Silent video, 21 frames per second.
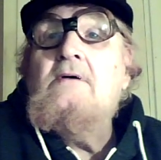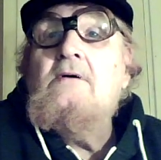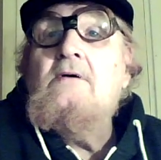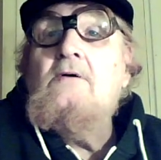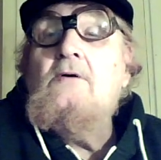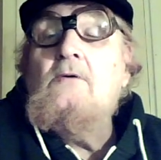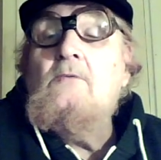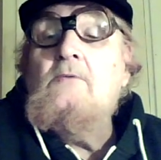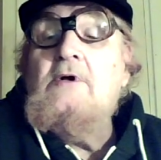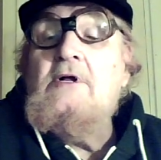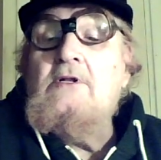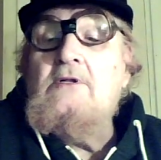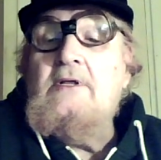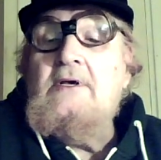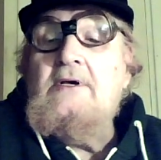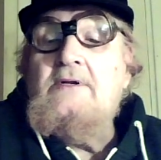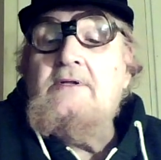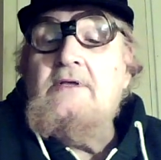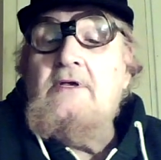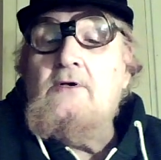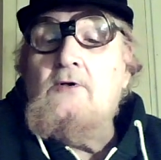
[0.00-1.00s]
Oh, well,
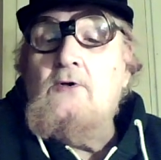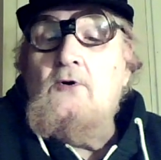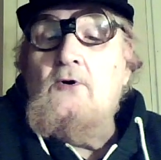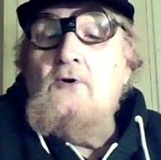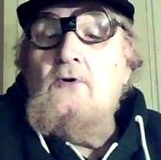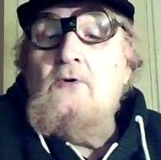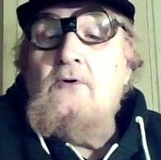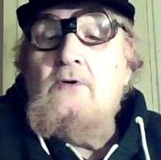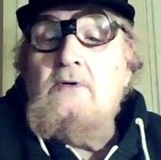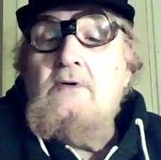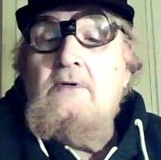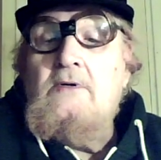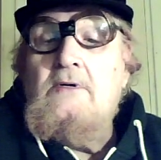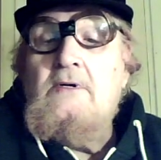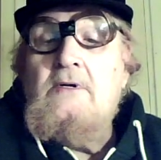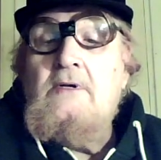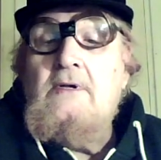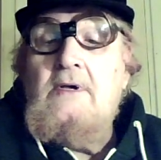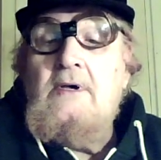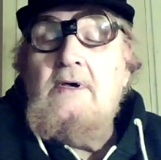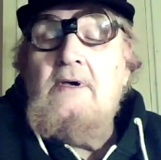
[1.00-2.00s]
there you go.
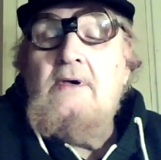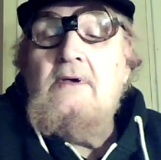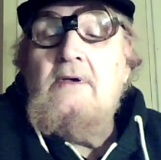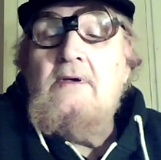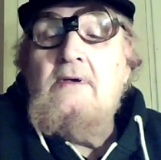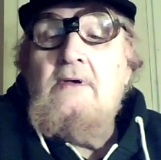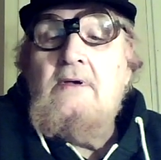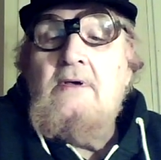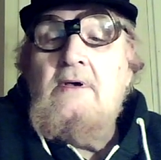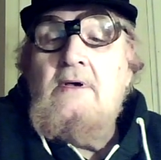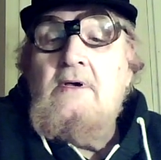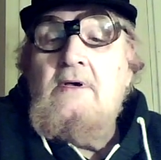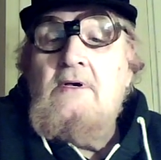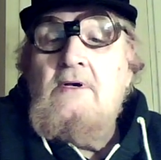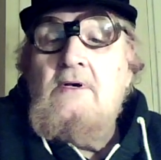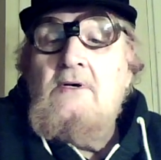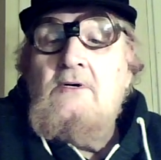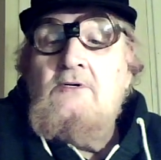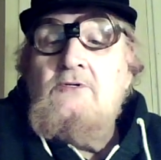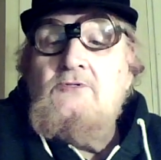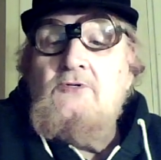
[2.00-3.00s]
Eh?
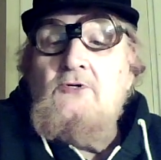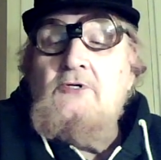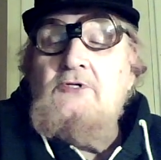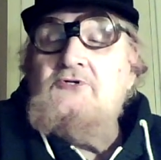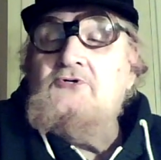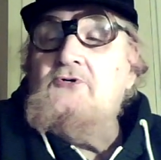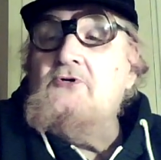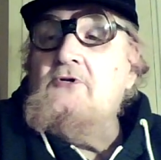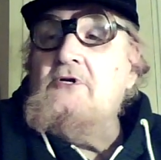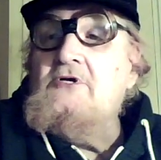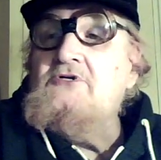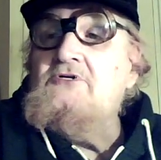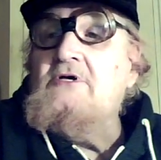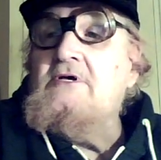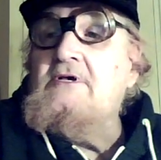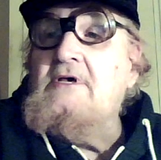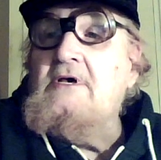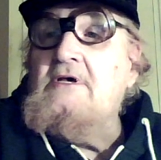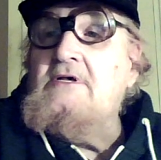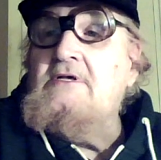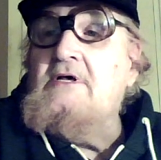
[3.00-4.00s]
So as soon as you
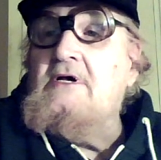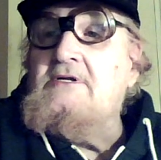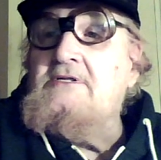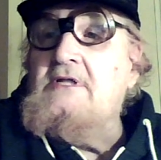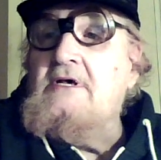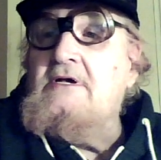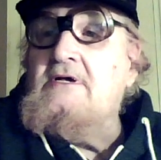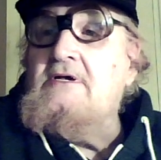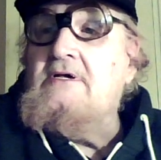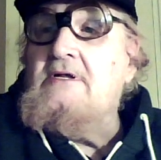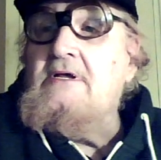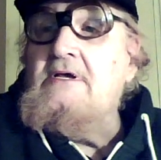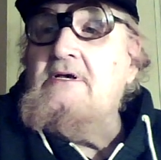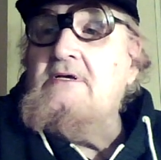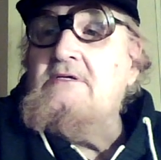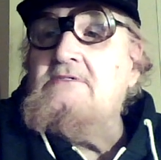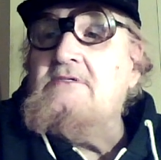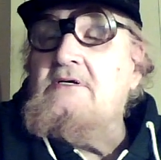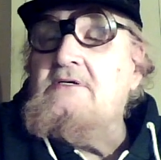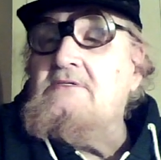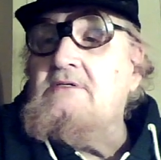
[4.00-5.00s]
get your
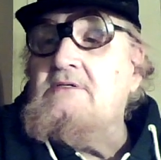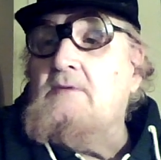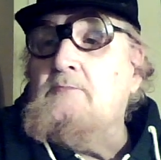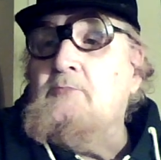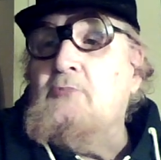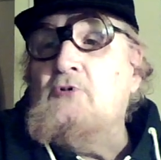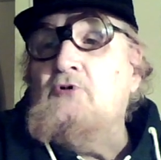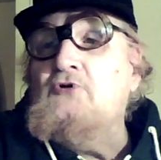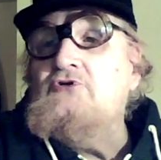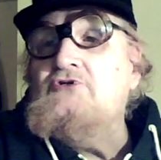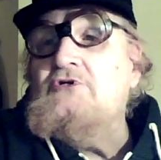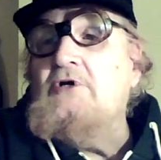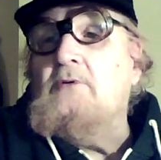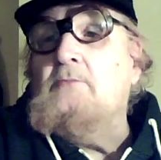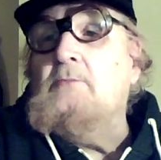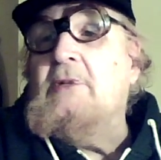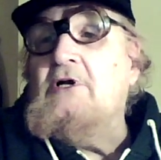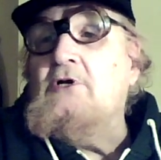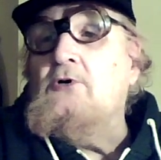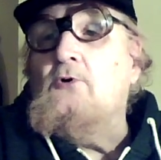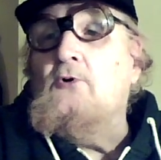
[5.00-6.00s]
degrees, I suppose you'll
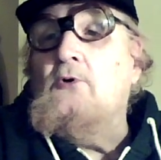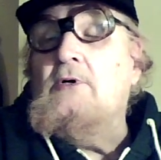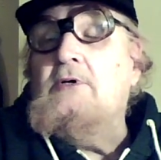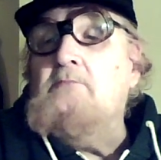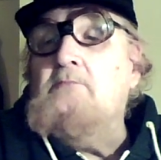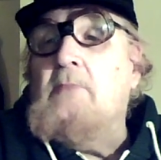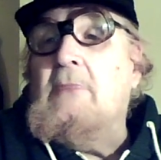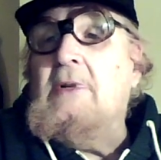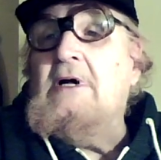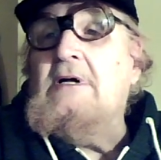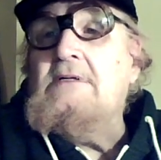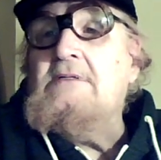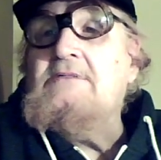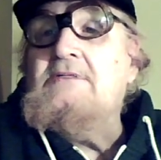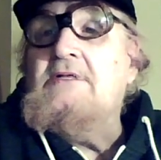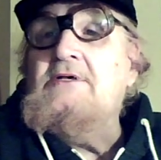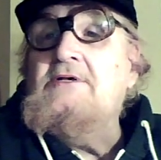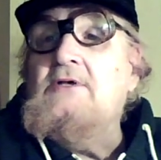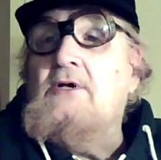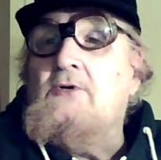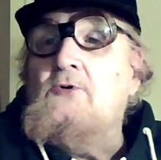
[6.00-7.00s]
be going back
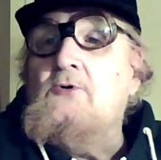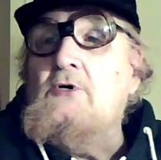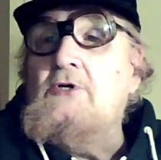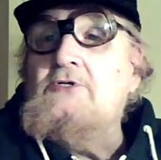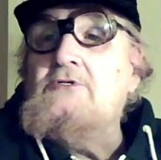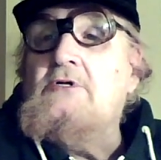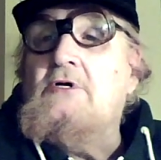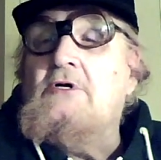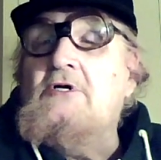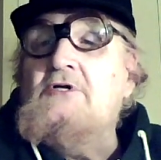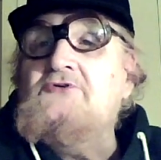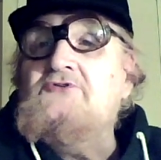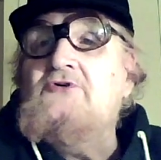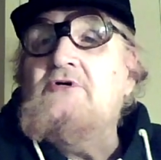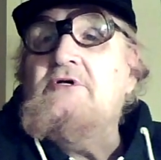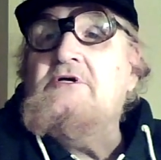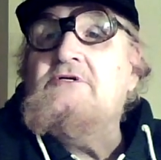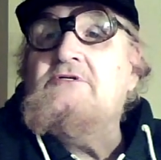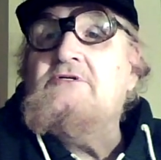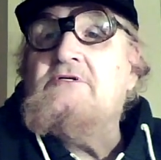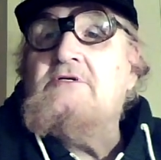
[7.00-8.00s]
to your own
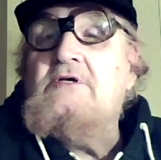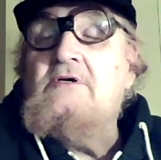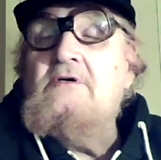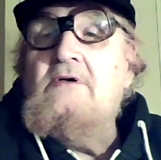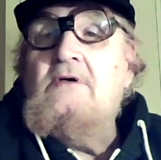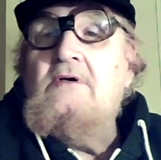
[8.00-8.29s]
countries."